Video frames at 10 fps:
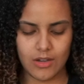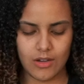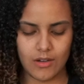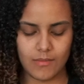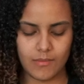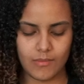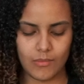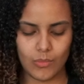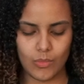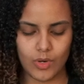up
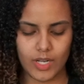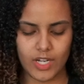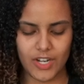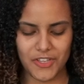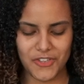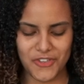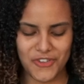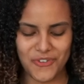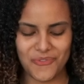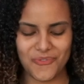when
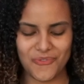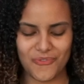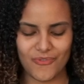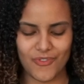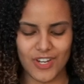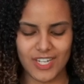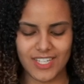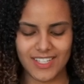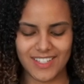you're ready.